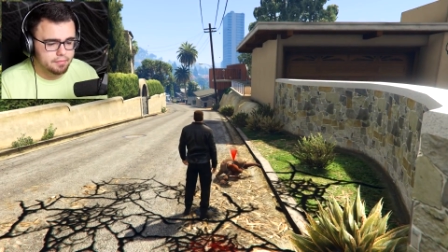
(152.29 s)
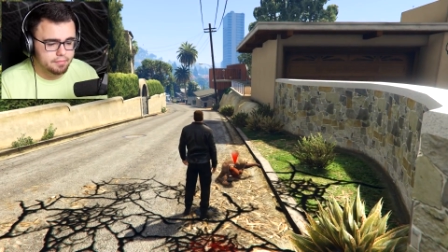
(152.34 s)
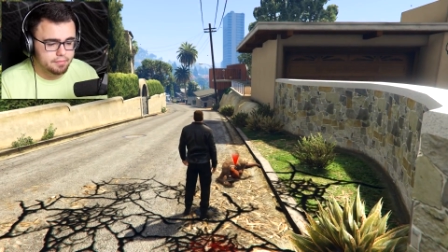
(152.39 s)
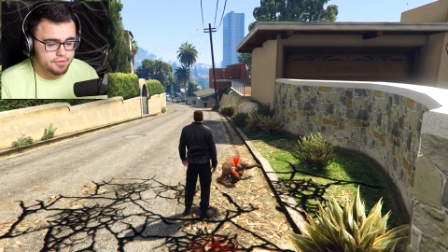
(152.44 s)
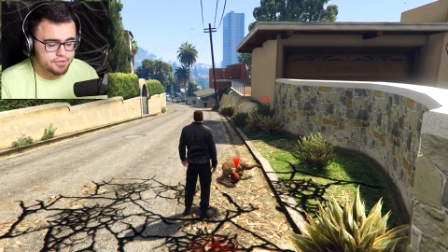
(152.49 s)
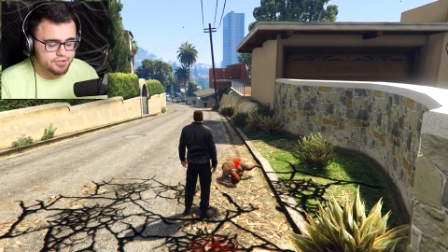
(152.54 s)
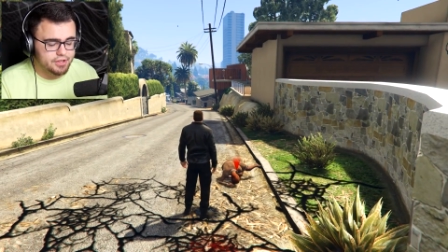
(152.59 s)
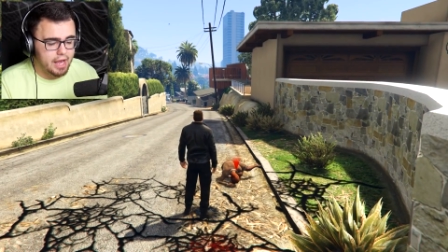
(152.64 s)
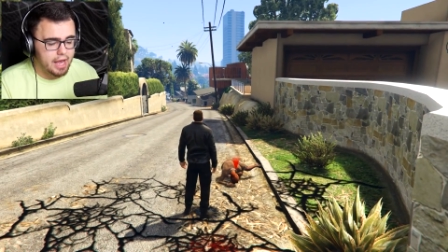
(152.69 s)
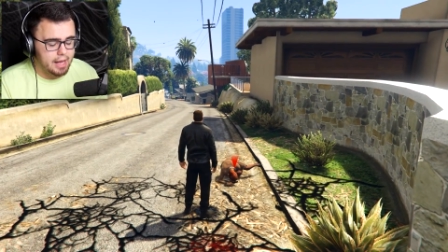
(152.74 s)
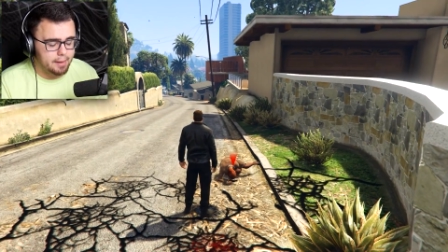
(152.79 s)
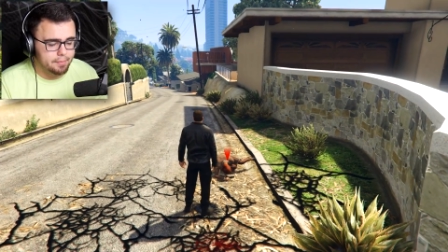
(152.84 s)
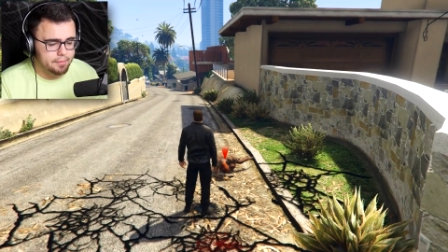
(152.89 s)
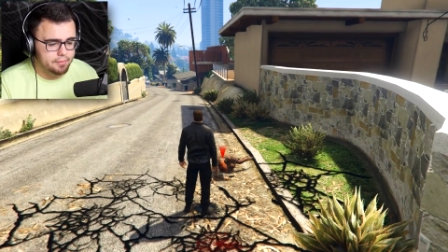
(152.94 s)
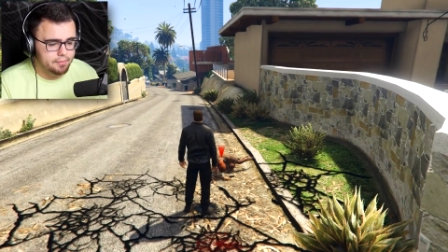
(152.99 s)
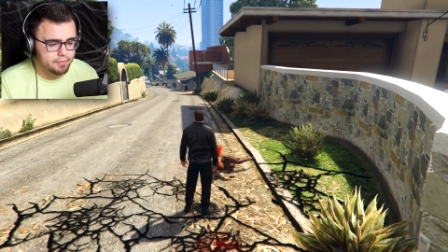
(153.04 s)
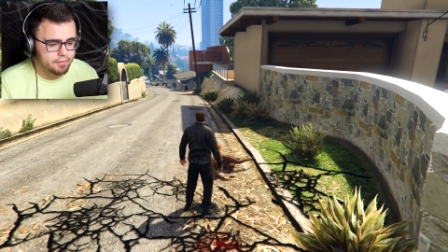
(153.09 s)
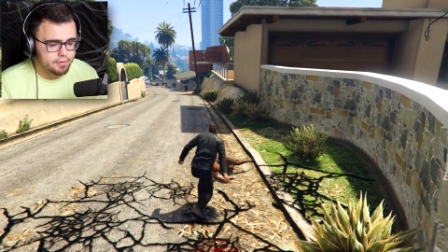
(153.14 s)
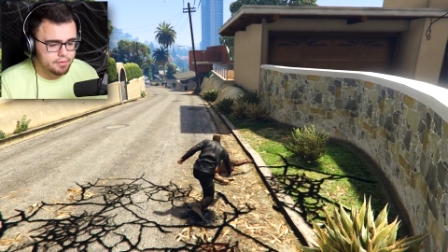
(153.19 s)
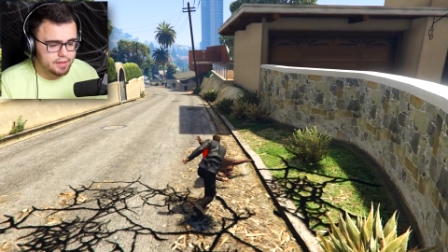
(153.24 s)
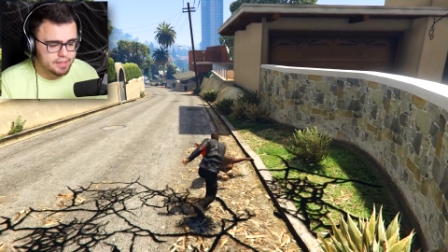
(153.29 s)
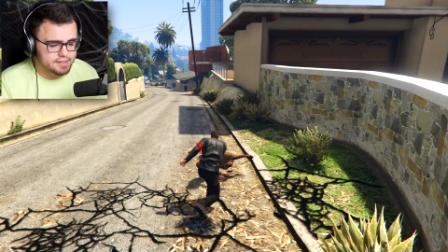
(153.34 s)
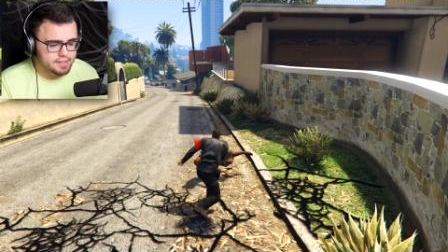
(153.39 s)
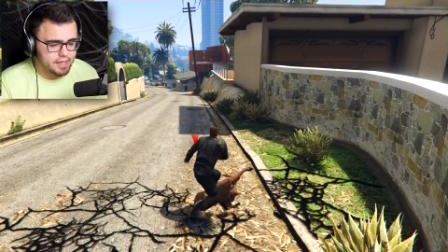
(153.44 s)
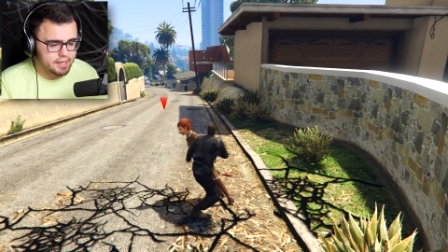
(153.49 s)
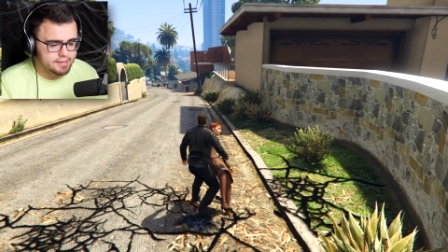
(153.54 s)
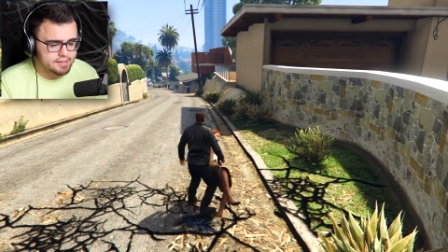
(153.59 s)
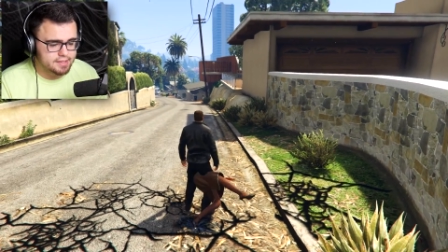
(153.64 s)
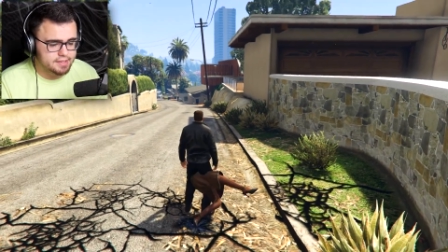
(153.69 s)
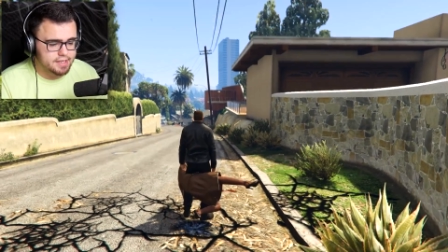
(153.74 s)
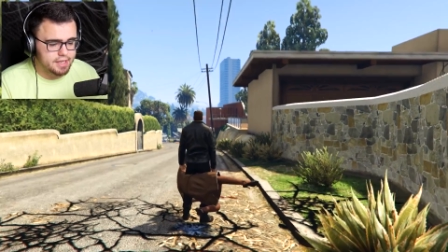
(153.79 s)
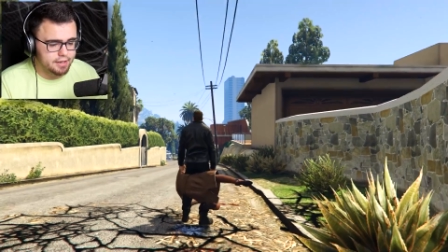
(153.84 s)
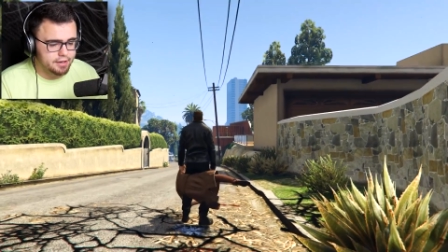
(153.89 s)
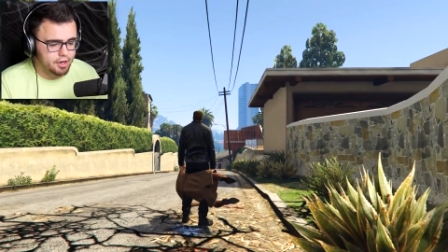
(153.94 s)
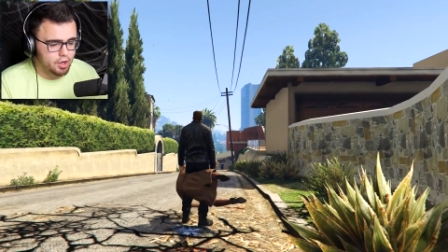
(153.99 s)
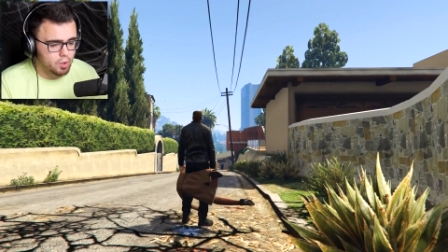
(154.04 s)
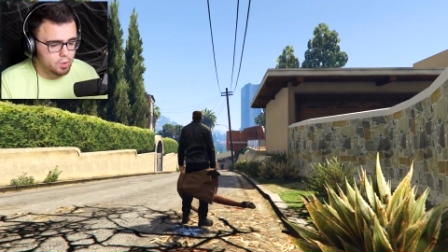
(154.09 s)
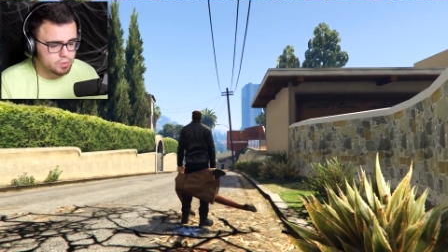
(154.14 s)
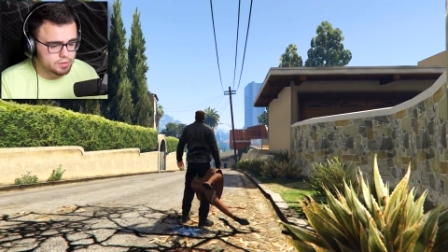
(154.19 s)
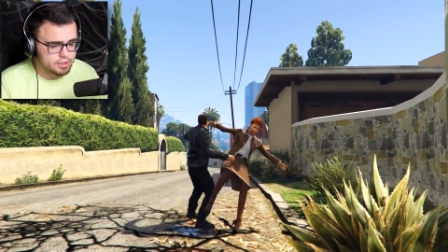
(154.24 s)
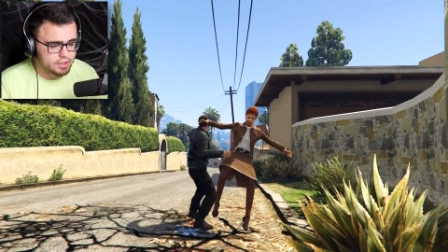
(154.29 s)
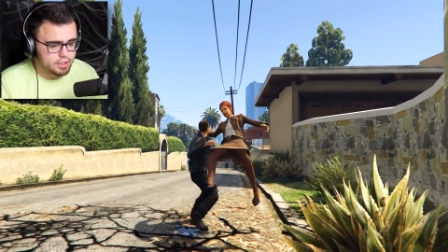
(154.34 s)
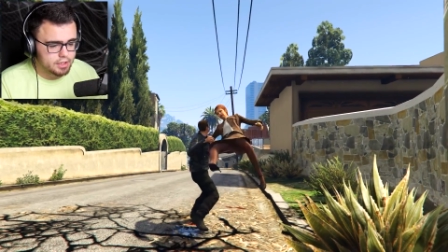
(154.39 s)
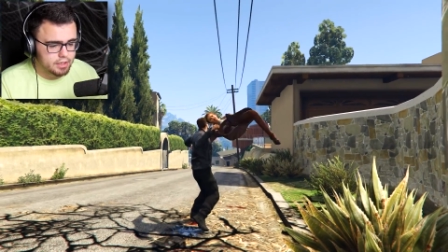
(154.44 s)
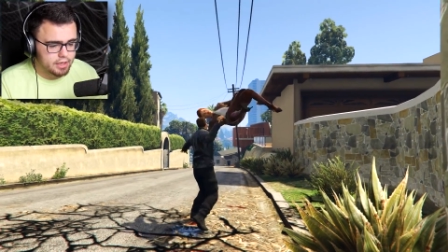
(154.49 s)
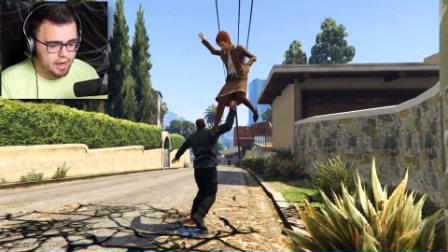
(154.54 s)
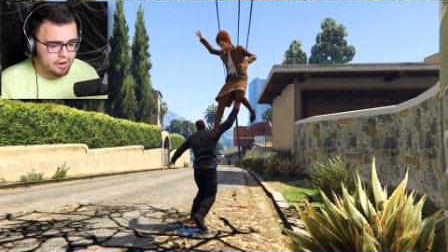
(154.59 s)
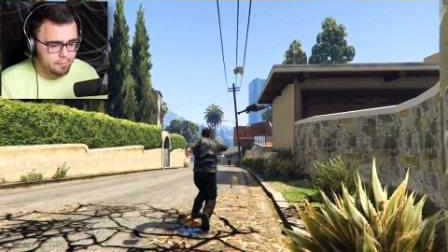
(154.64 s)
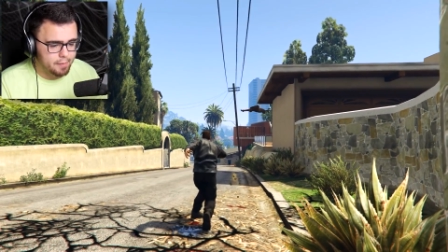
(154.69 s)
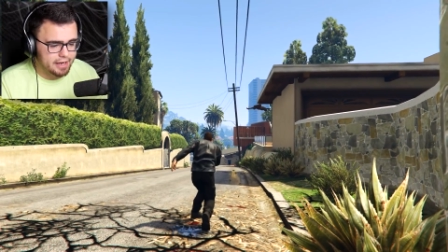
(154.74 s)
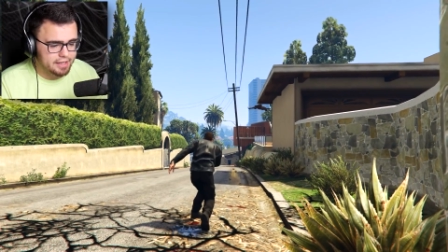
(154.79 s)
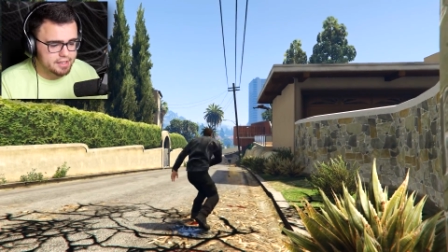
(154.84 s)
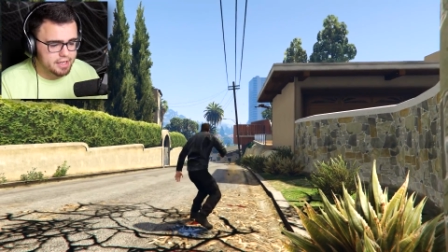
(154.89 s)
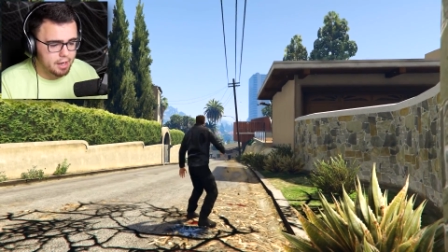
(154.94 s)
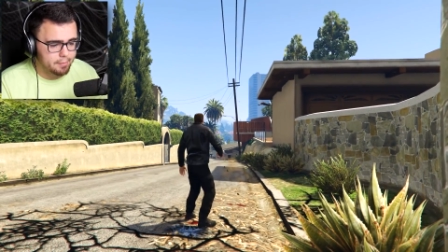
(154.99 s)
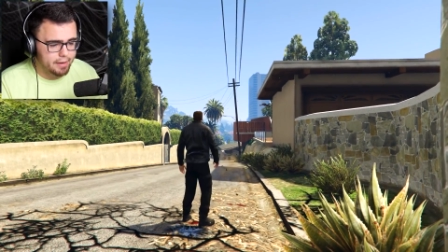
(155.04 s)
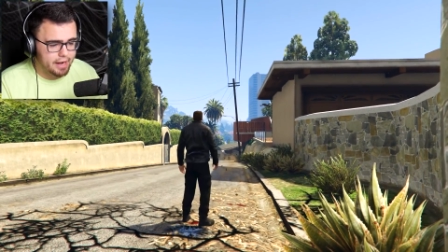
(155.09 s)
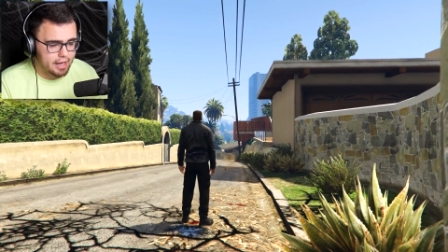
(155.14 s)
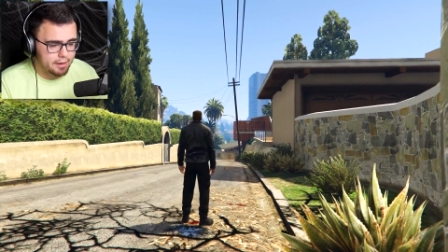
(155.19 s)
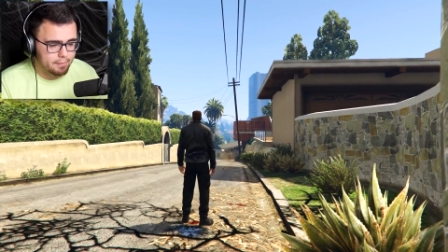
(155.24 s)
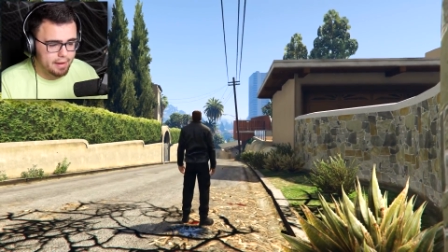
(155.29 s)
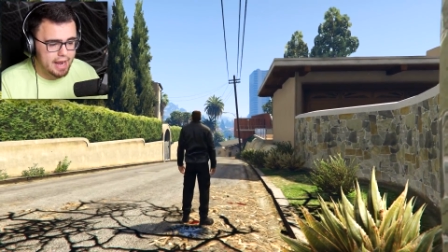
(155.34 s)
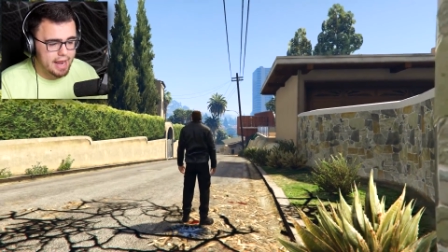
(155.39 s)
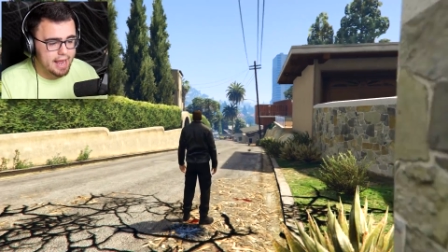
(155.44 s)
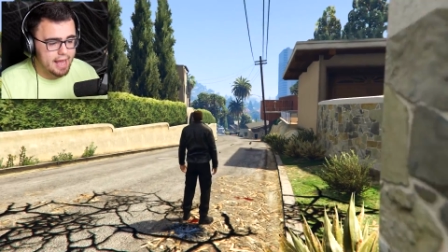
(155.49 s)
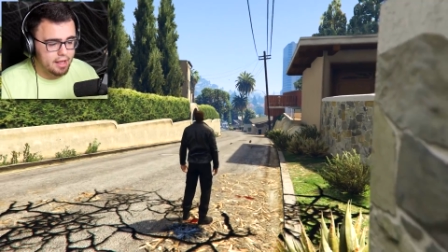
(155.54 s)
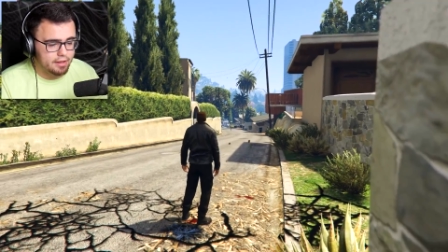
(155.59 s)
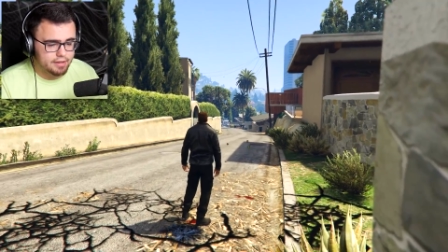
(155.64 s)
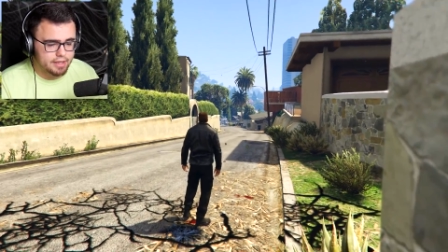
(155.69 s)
Stop. That's, this is getting old. Everybody's coming out of my house.